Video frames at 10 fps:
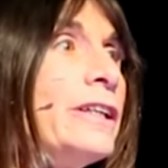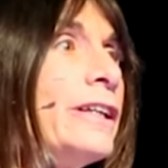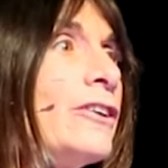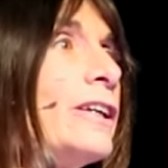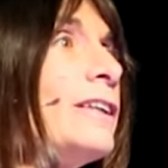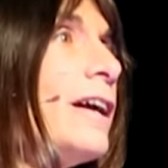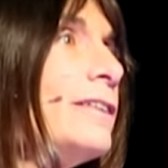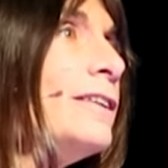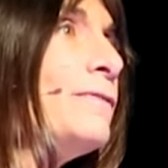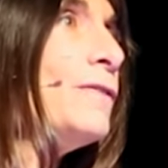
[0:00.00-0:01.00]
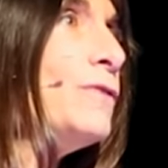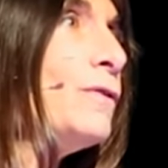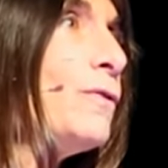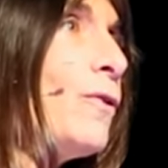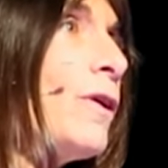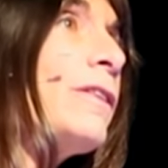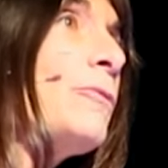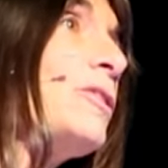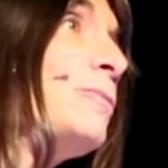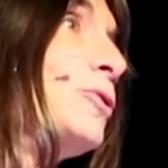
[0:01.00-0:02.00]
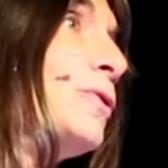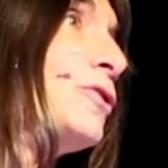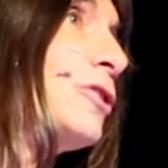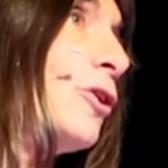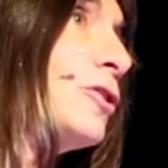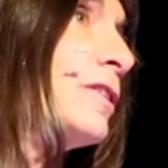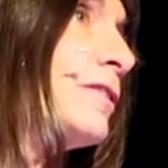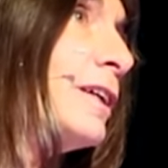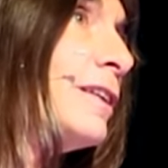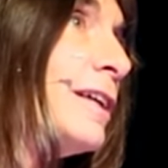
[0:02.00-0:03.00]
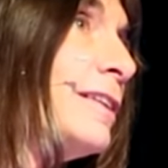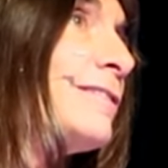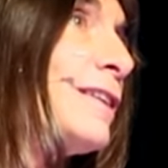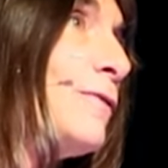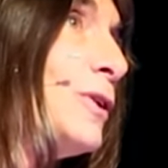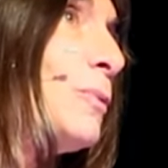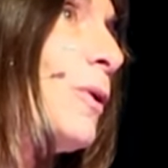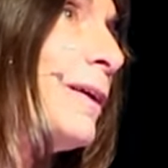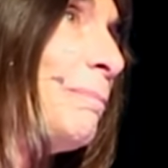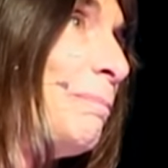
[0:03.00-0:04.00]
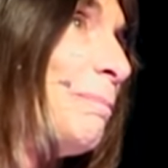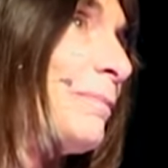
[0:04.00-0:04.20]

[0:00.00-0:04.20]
here in 1954 that was moved to Odense in 1971.